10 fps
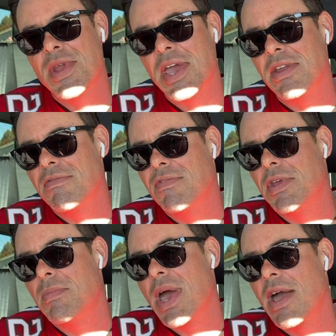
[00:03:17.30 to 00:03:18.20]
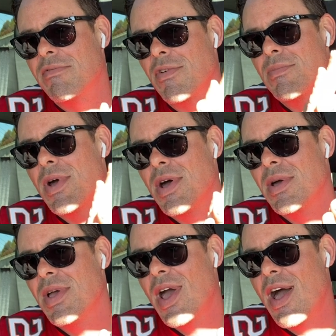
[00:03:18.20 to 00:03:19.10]
negative feedback from, uh,
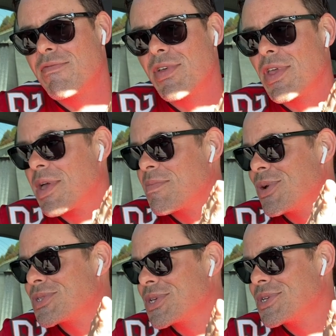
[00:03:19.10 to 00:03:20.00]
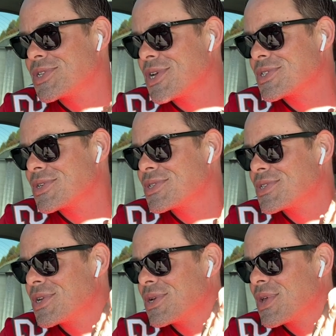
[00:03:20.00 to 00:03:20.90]
I feel like mostly adjusters,
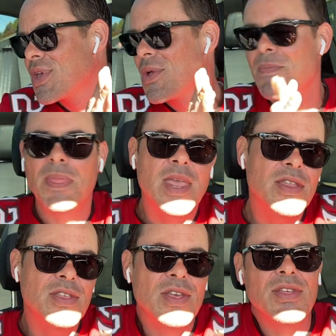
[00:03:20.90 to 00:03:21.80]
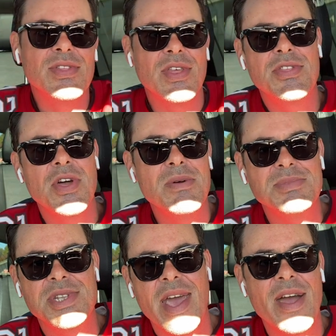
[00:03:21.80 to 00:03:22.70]
you know, get the the
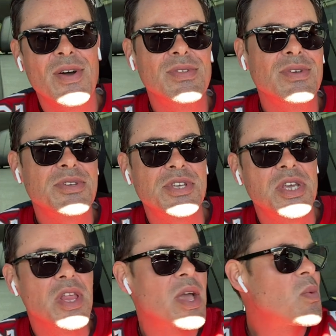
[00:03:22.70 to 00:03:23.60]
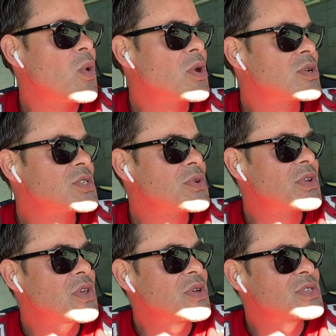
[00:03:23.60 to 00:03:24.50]
thumbs down. You'll see like one or two
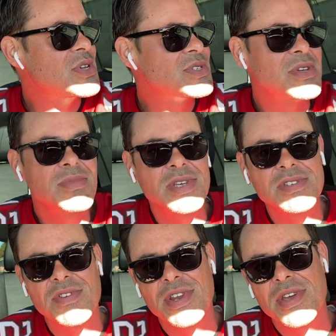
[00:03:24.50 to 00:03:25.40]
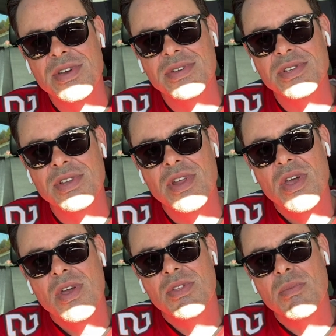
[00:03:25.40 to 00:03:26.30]
of those on some of these videos, and
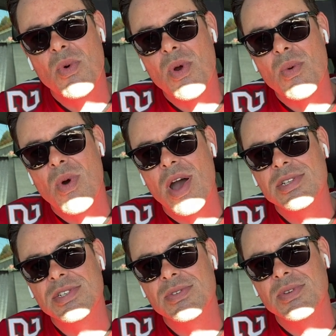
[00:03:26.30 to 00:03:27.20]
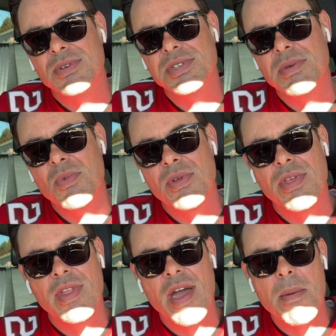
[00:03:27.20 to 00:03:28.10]
the more watched you'll see more
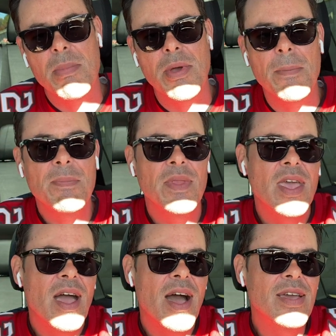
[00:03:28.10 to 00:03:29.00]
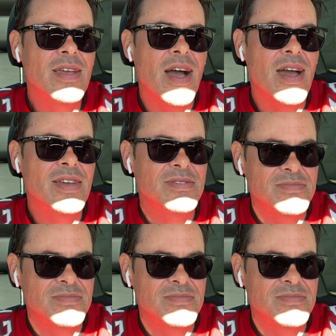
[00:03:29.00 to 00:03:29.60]
than that, but I I